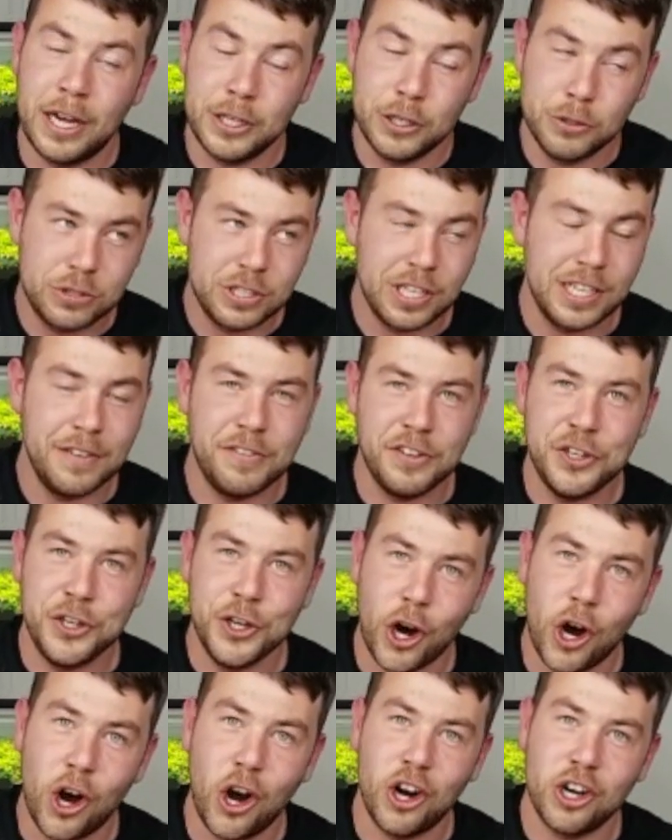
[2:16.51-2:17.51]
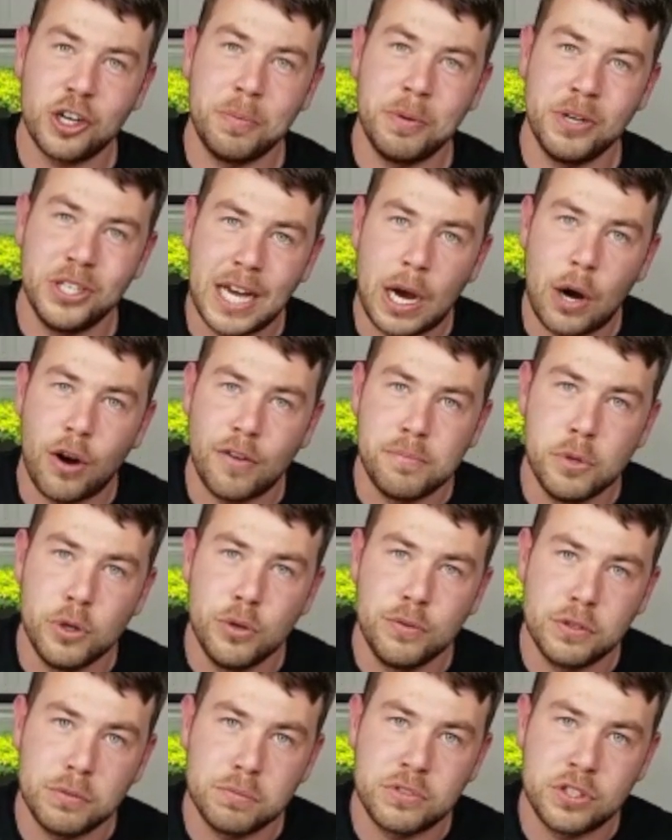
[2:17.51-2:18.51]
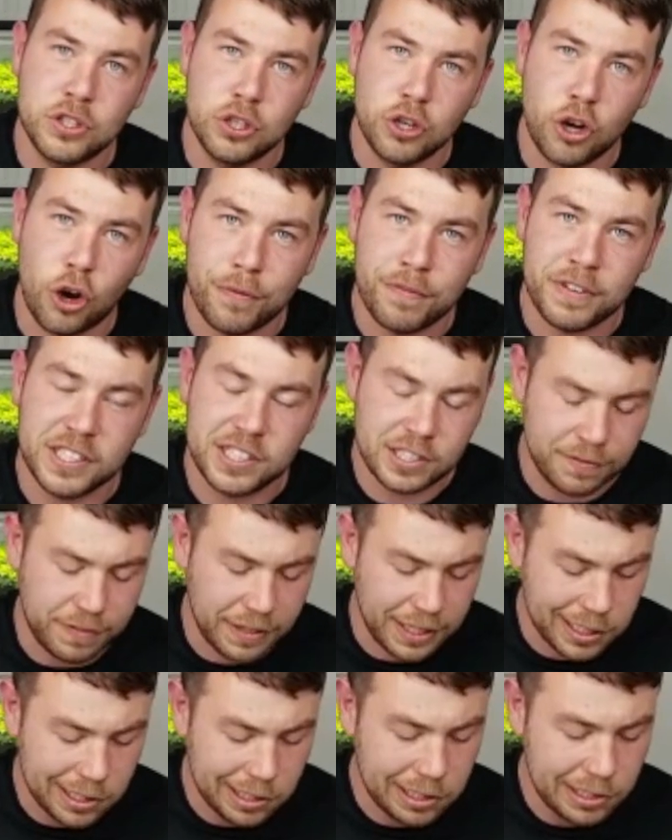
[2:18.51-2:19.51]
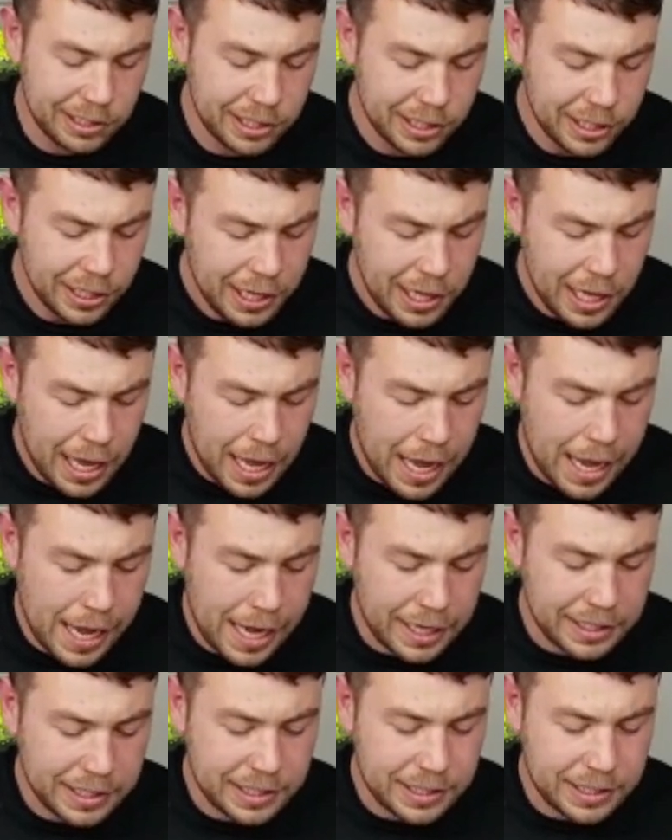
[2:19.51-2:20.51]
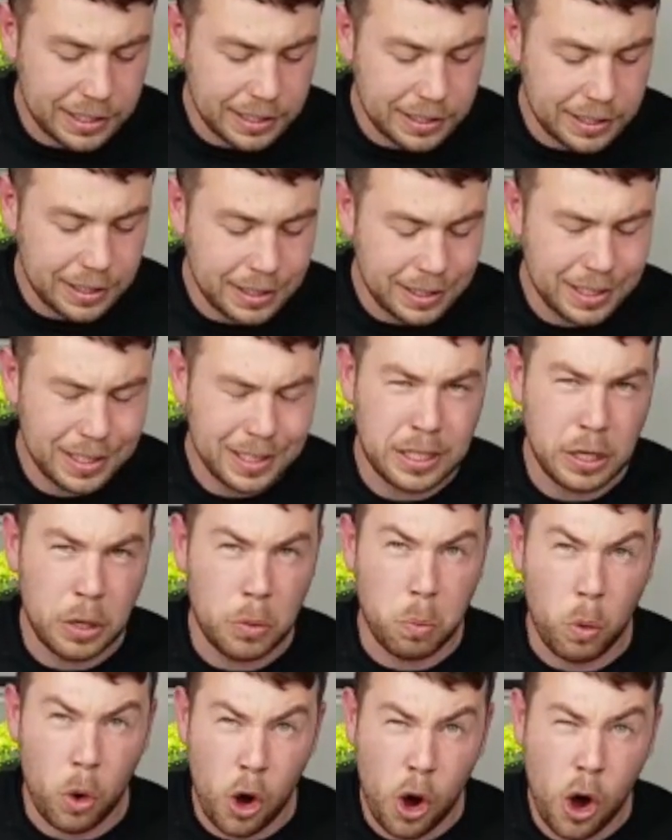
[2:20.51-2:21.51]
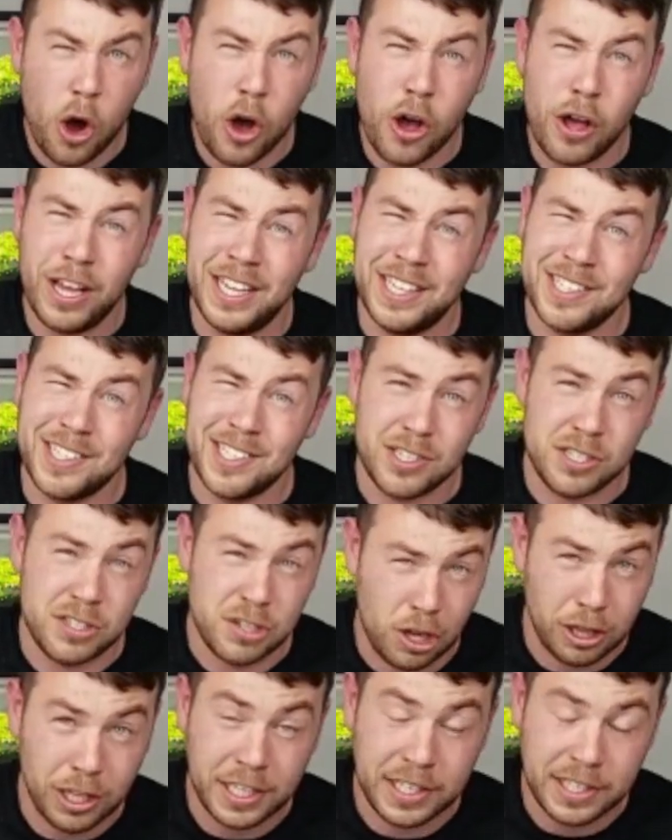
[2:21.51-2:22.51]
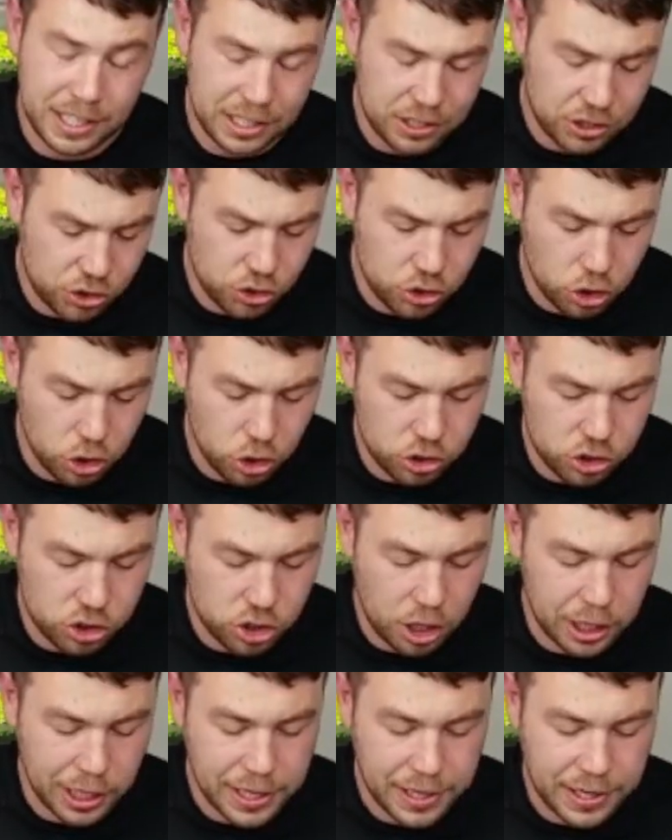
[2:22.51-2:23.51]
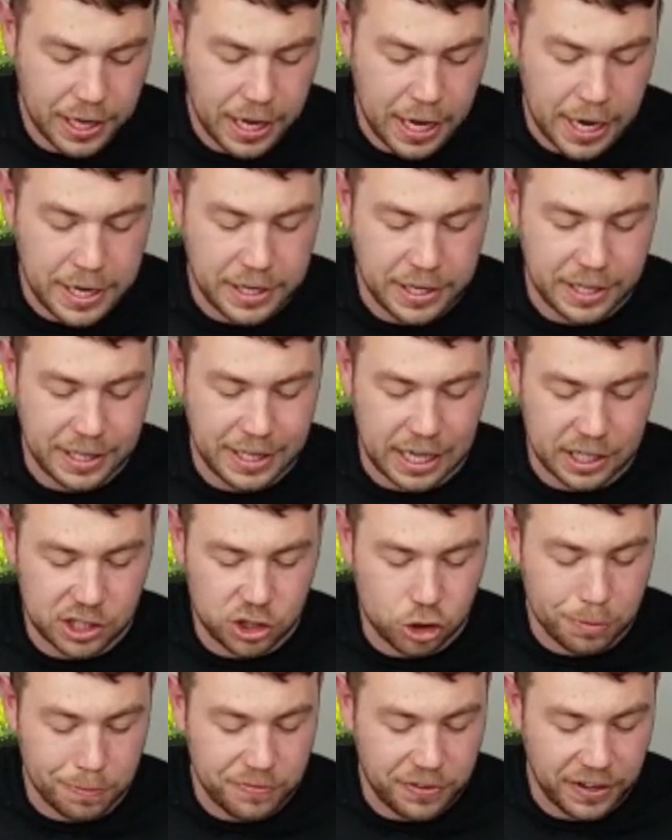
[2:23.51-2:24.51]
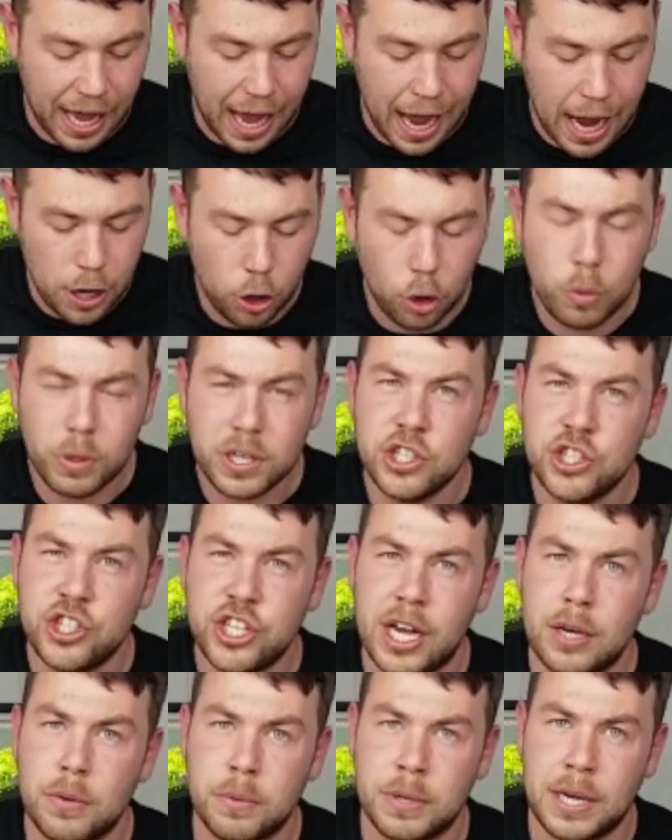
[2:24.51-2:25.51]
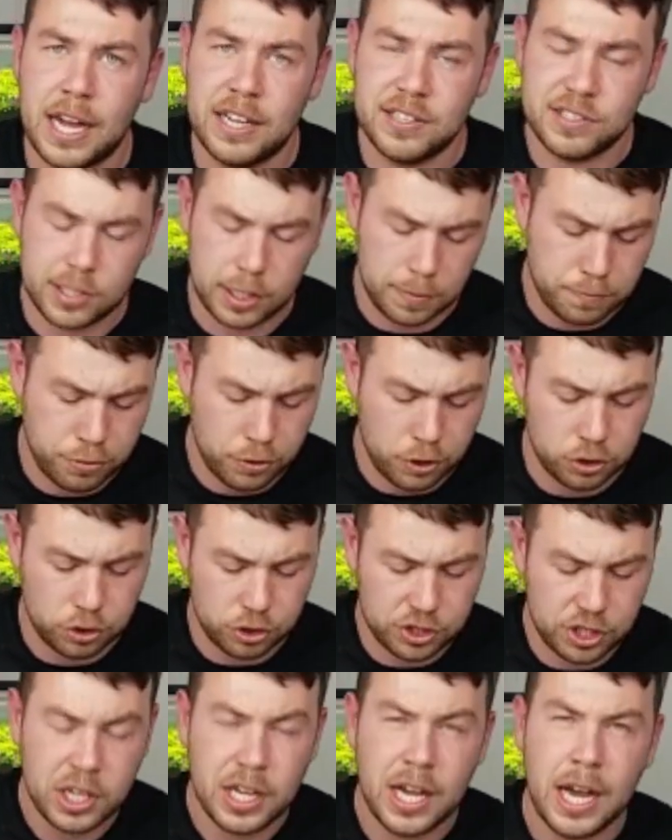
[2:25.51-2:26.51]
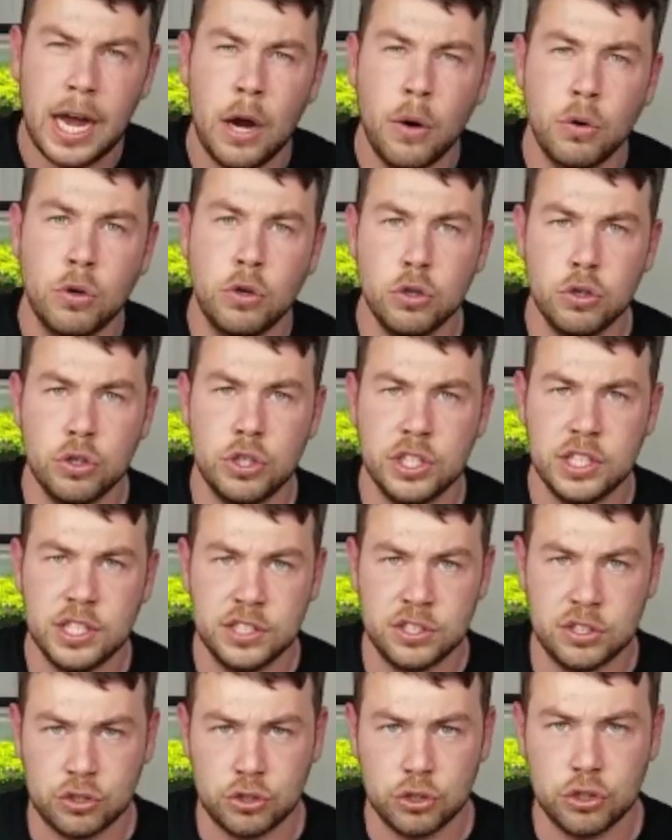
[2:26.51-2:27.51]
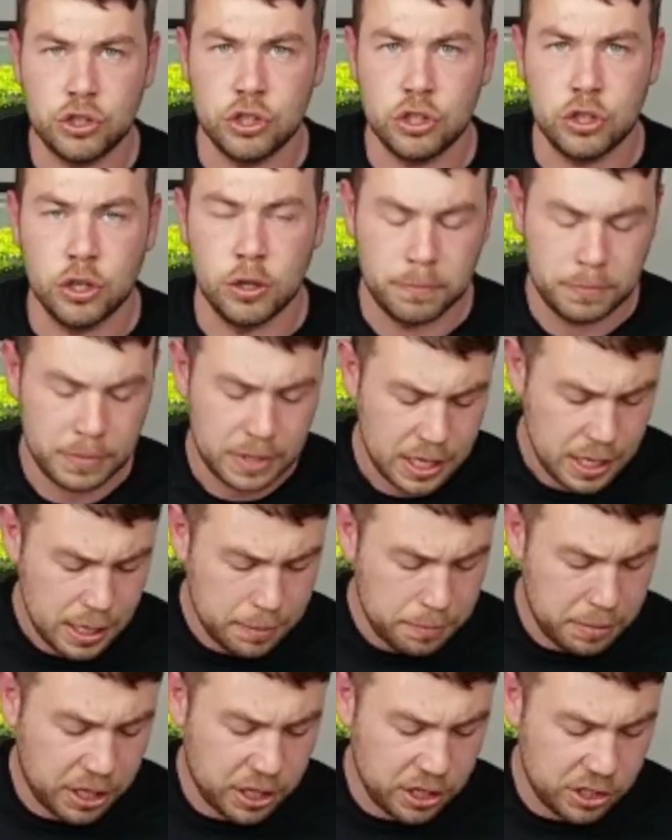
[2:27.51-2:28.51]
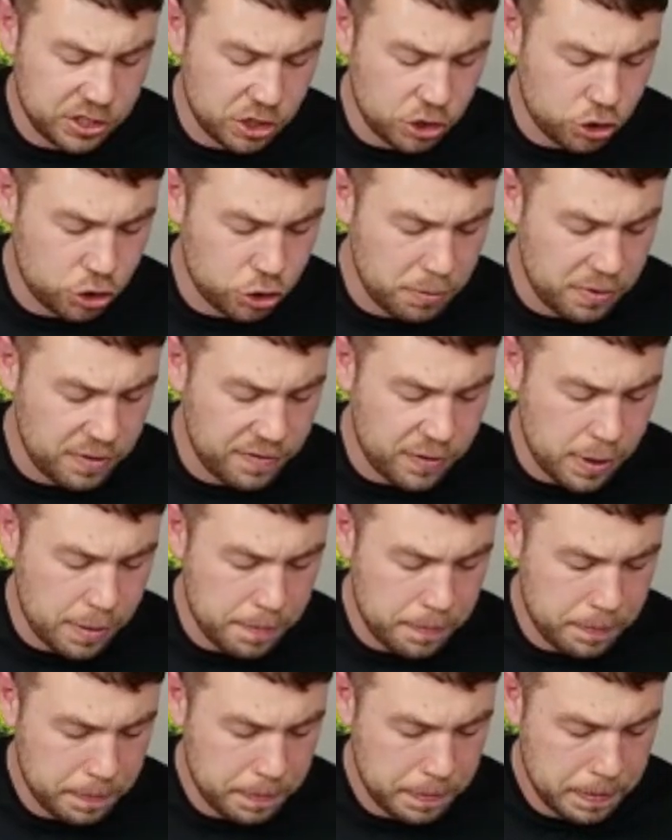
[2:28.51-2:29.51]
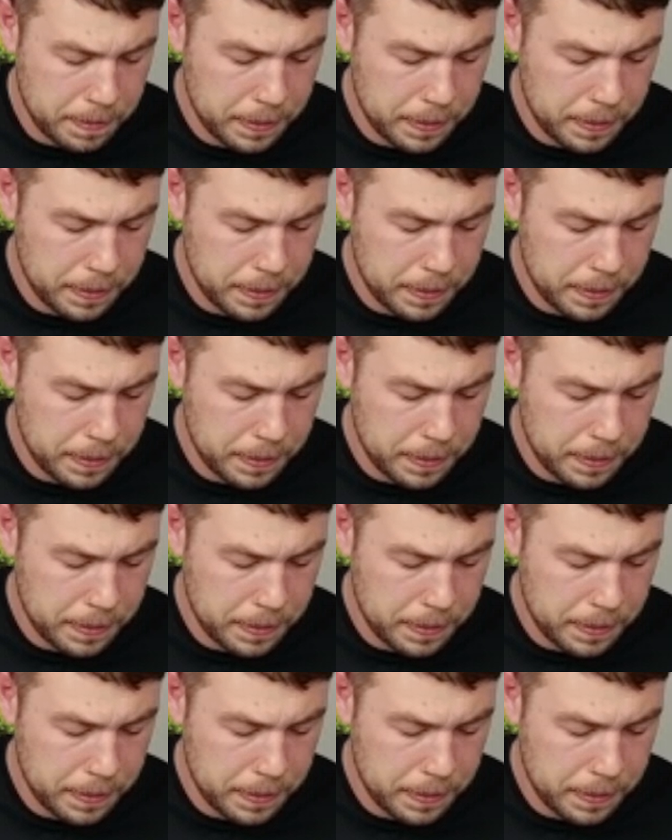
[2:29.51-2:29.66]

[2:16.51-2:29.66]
used to live in York, but now I've moved up to the northeast of England, and the water is solid, so solid. And that's something I always check when I see a product. How good is the suction cup? Because some of them